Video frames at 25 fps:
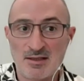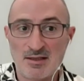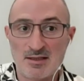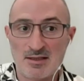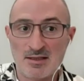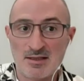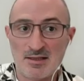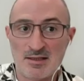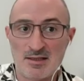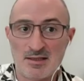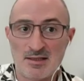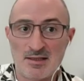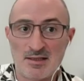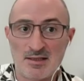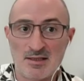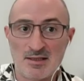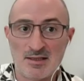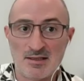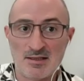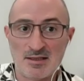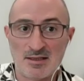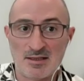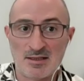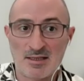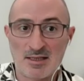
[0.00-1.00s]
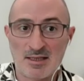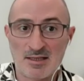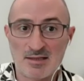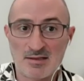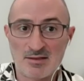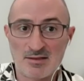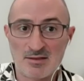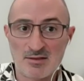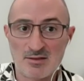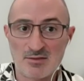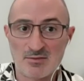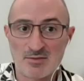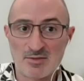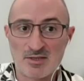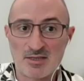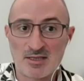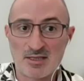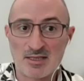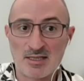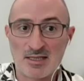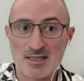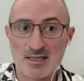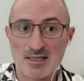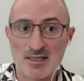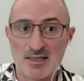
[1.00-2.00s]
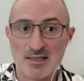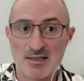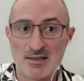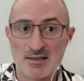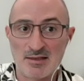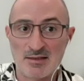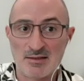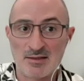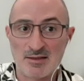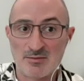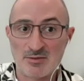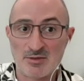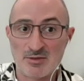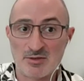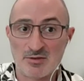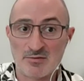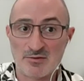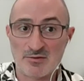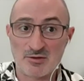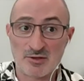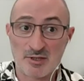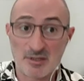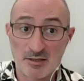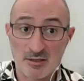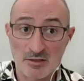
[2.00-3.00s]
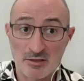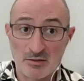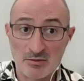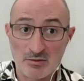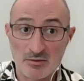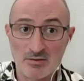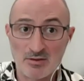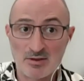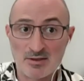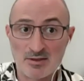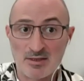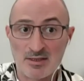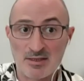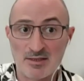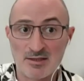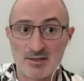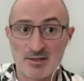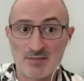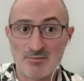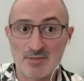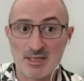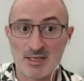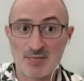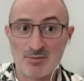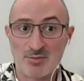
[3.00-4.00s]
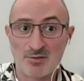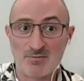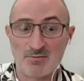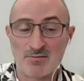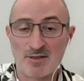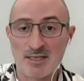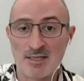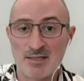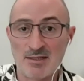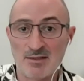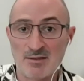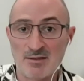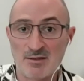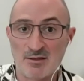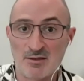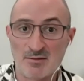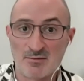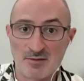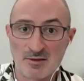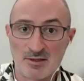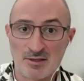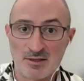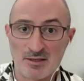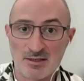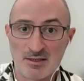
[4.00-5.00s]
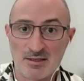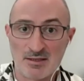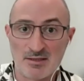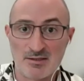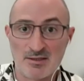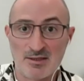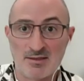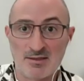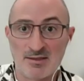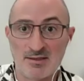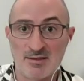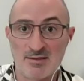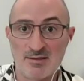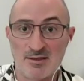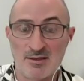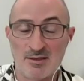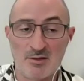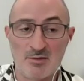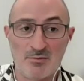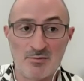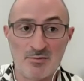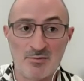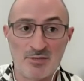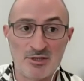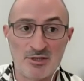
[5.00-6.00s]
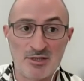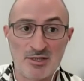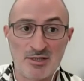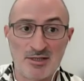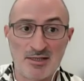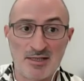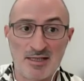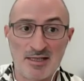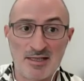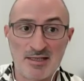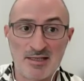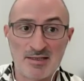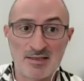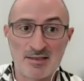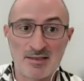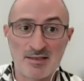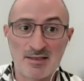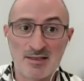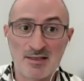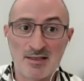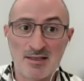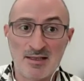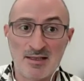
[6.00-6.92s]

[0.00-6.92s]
The customs are, in terms of trading goods, are the main provider of statistical merchandise,